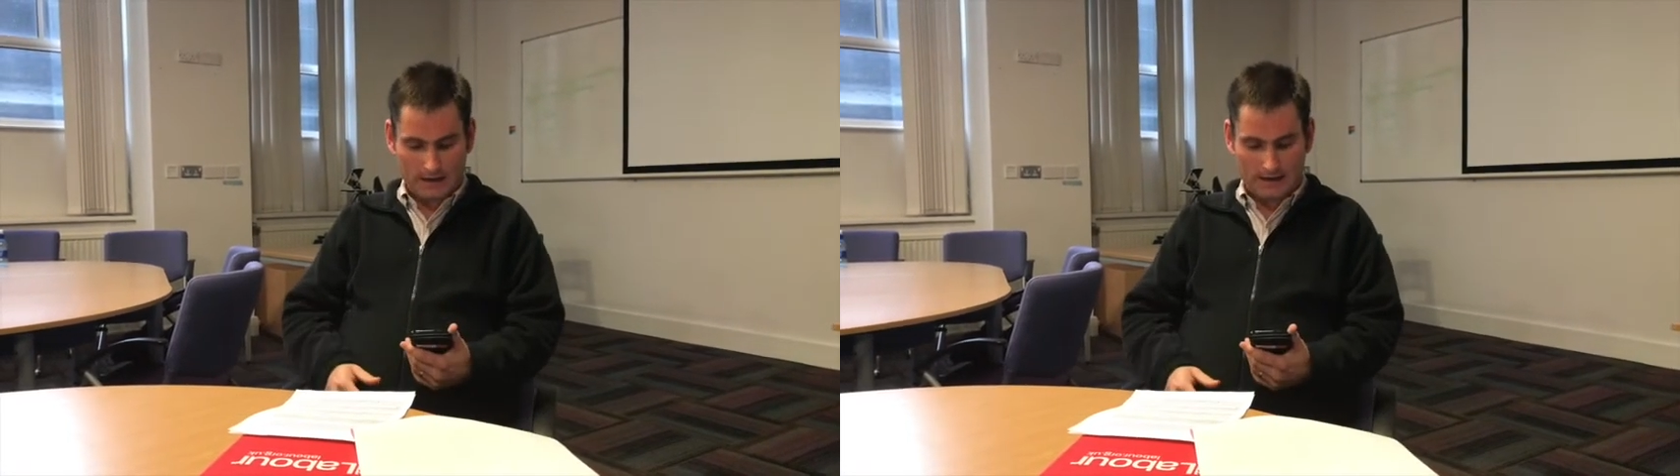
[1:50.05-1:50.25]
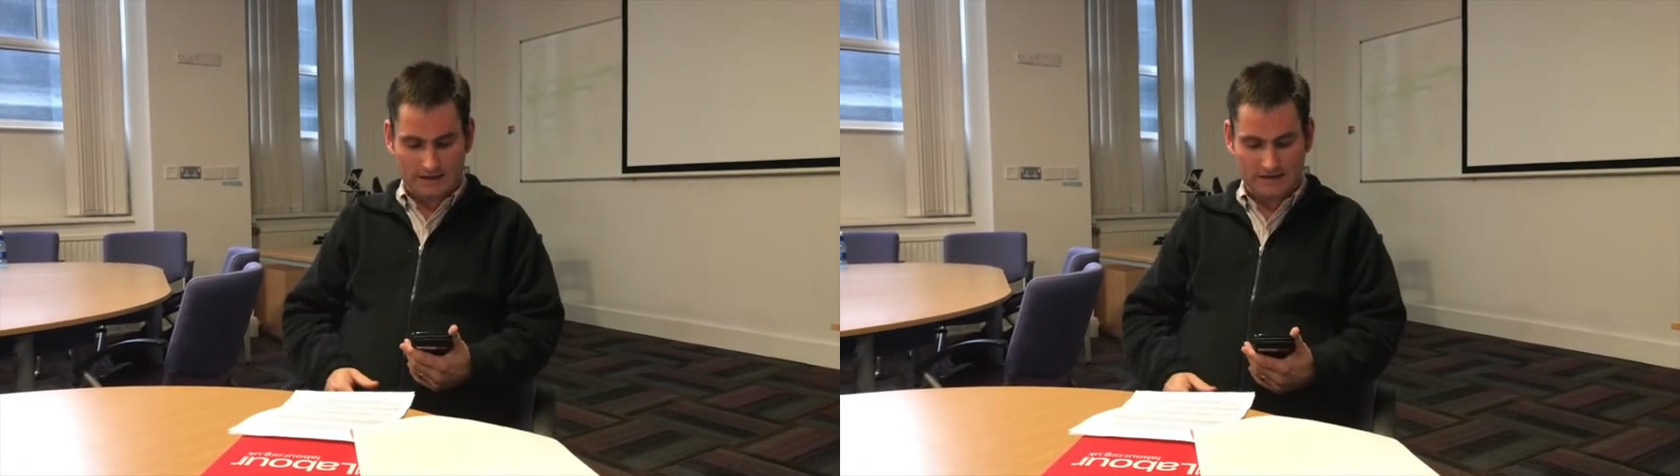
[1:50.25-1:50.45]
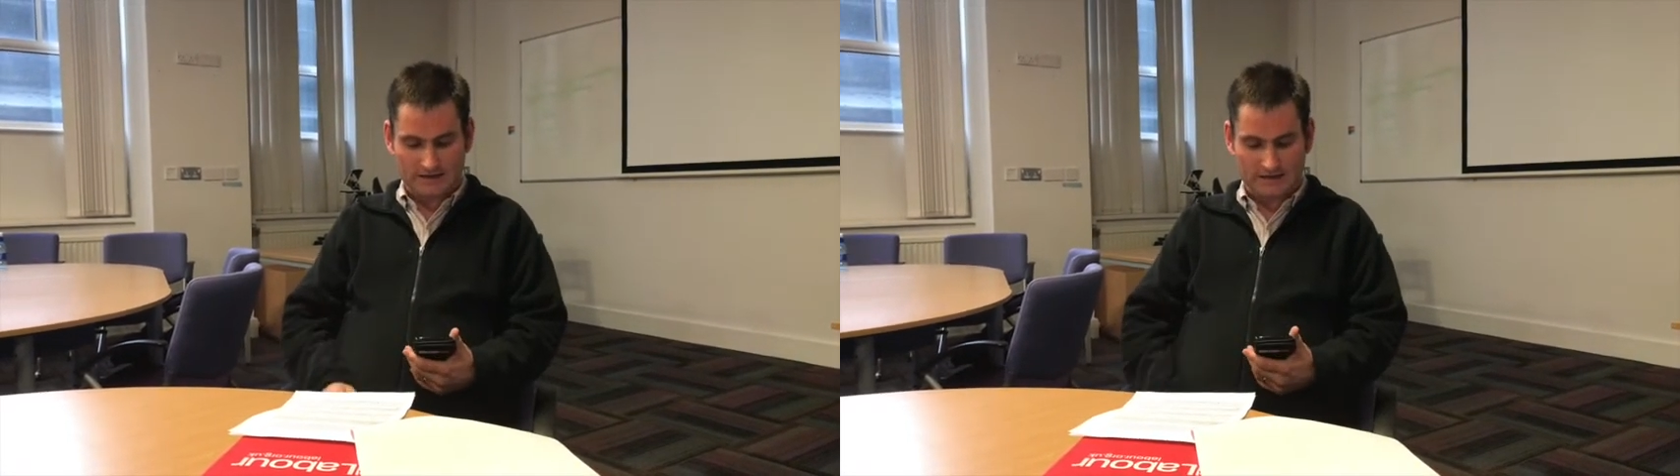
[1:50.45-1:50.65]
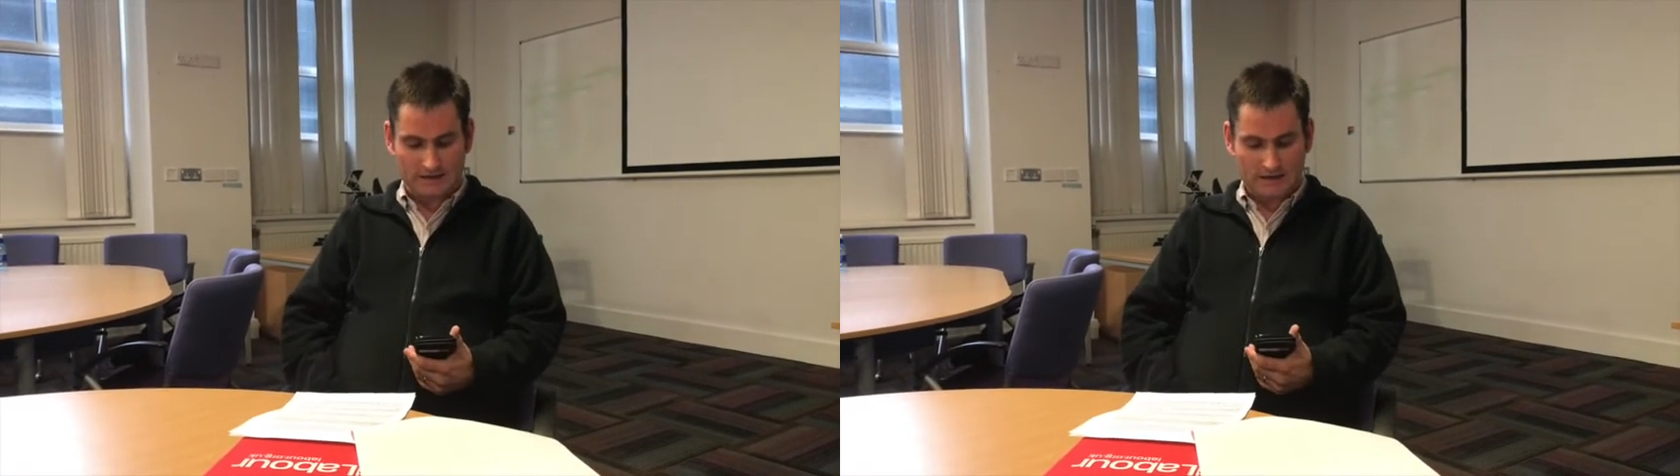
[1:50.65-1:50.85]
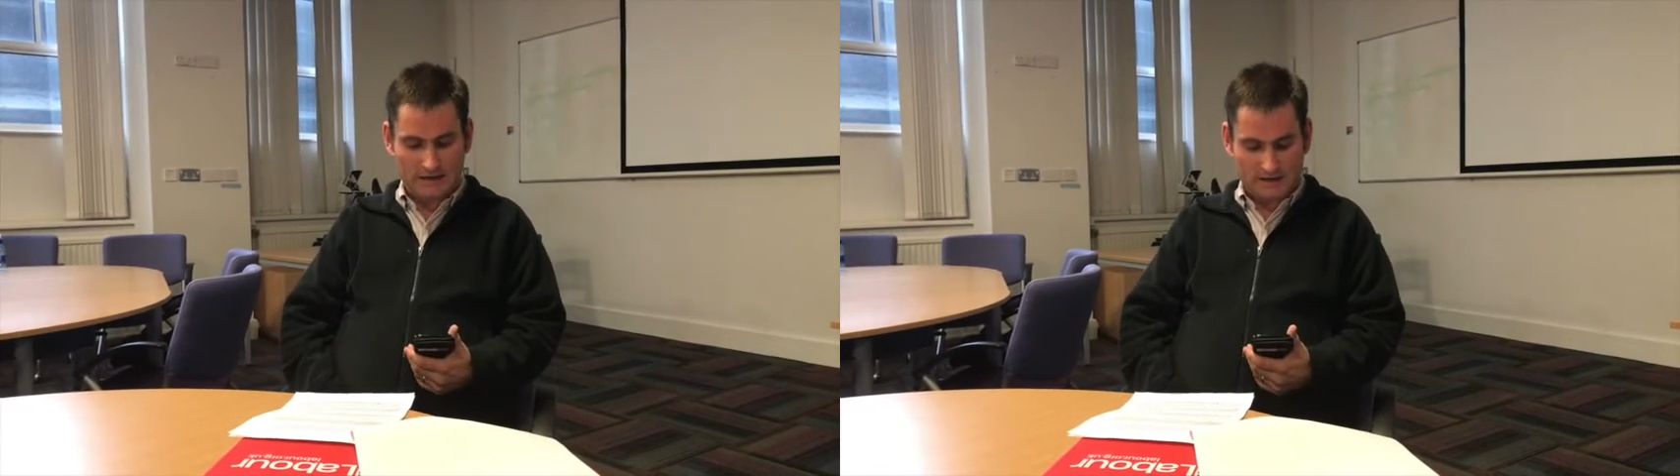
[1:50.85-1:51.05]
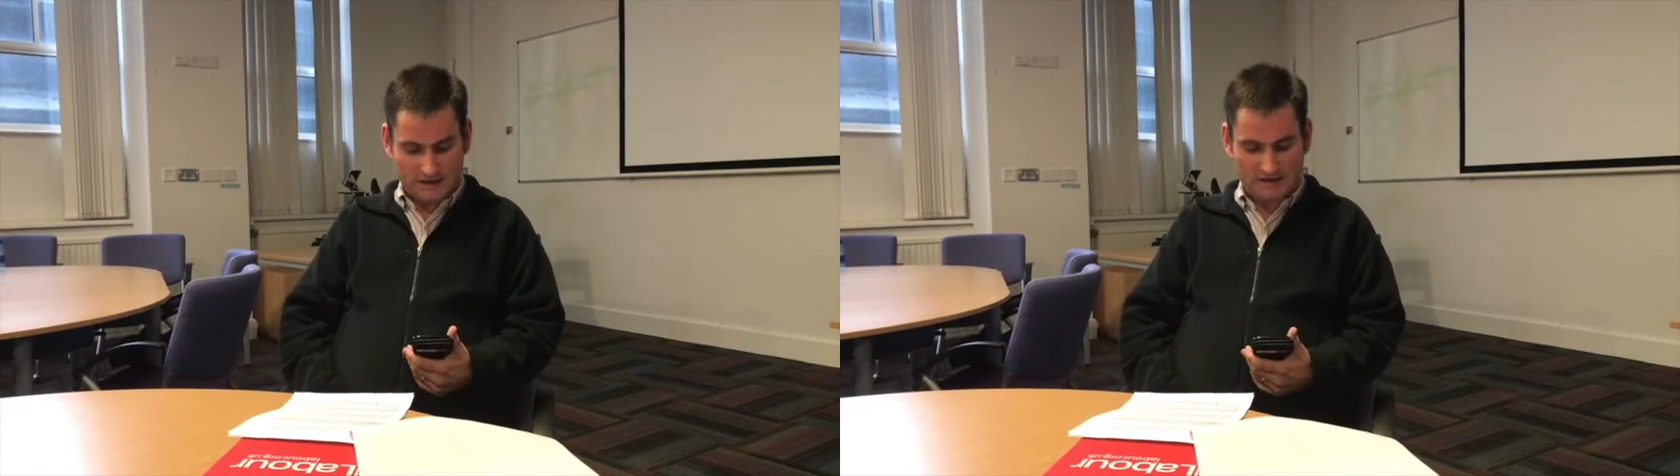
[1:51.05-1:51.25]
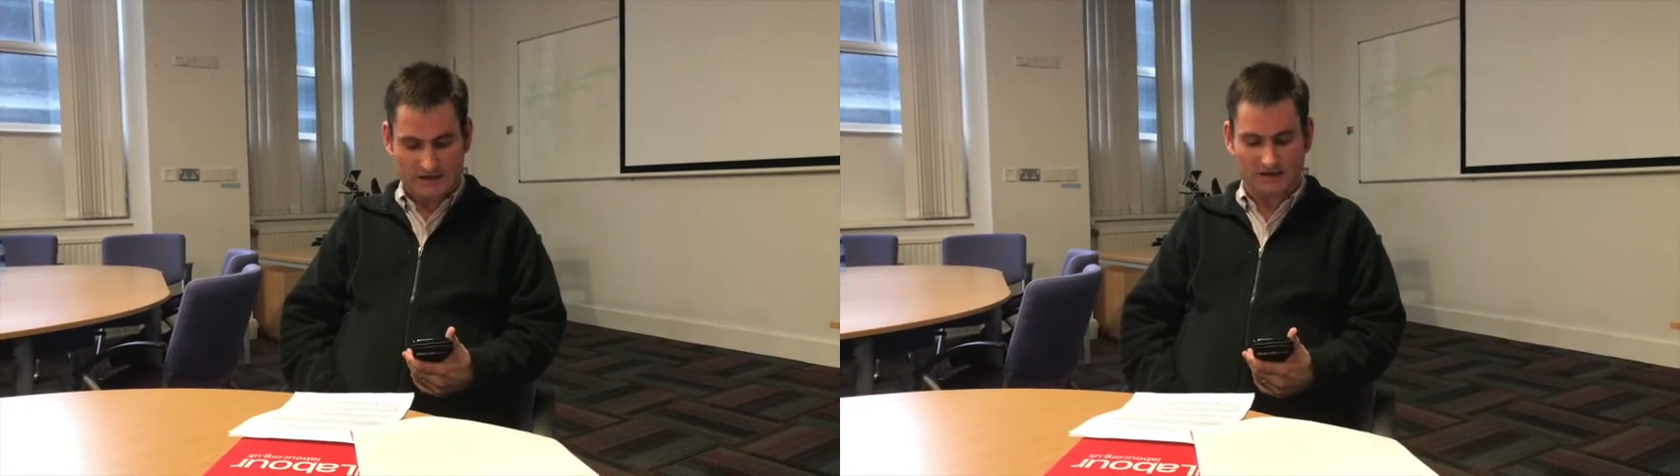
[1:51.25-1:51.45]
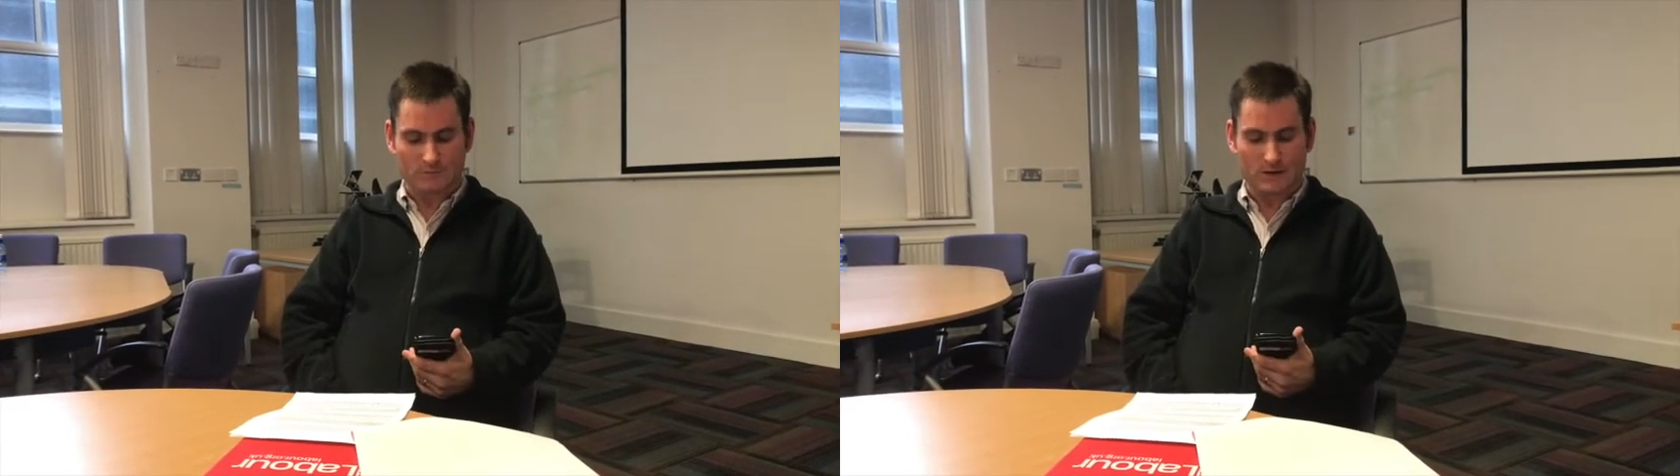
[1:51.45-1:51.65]
It is this
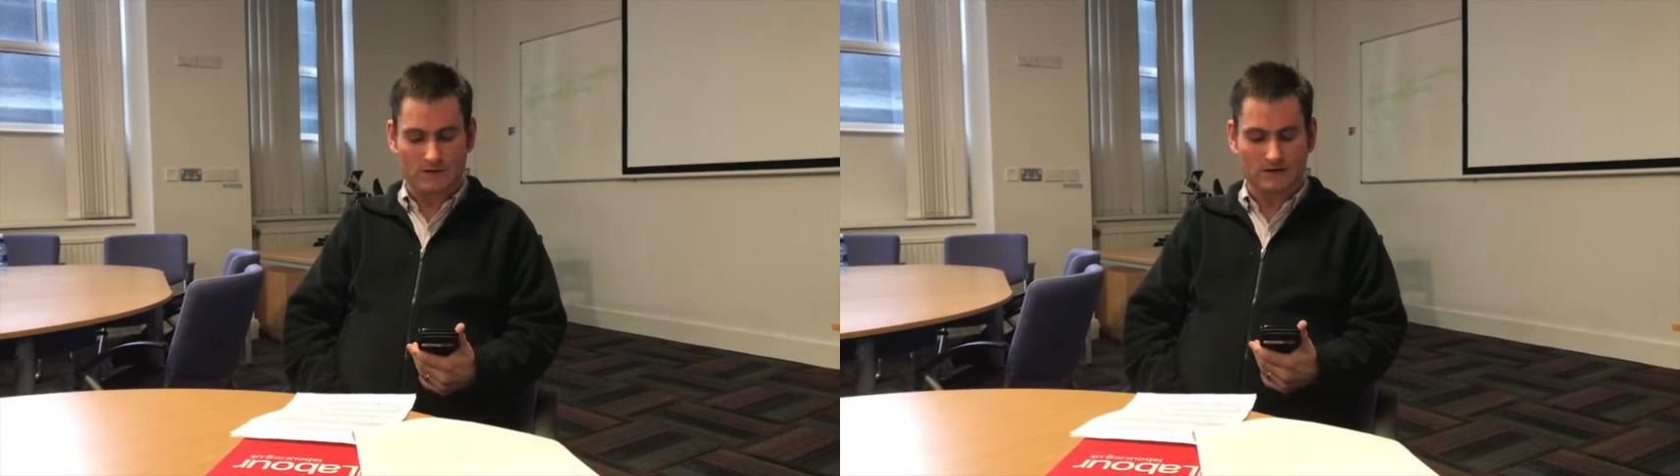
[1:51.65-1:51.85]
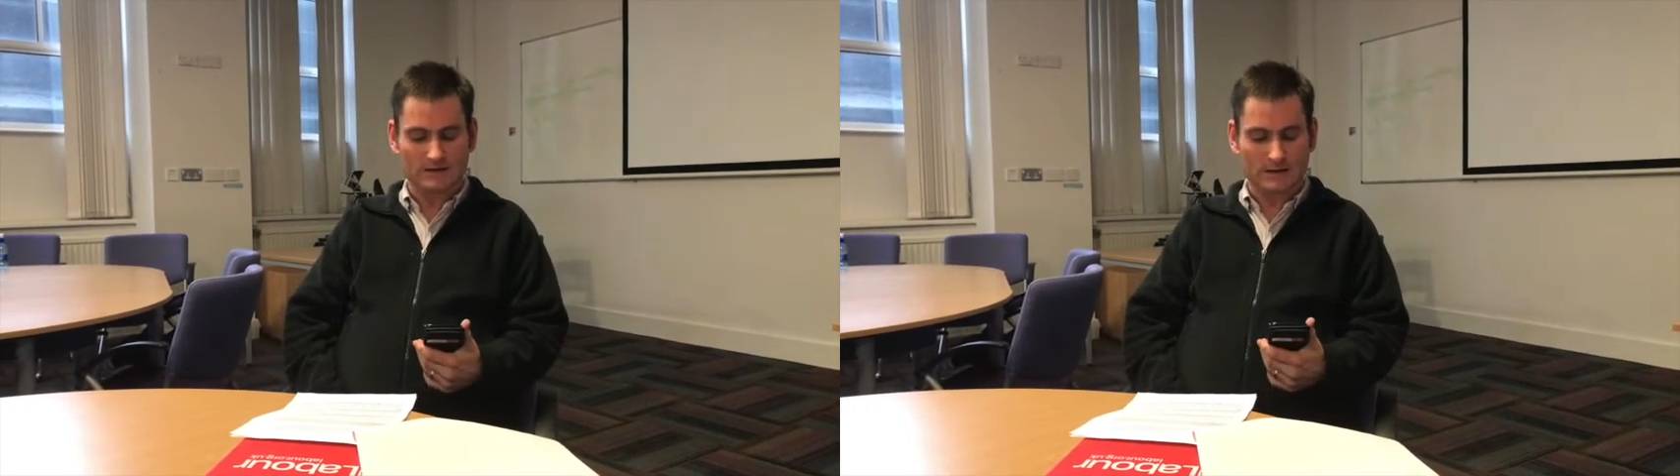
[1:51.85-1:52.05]
experience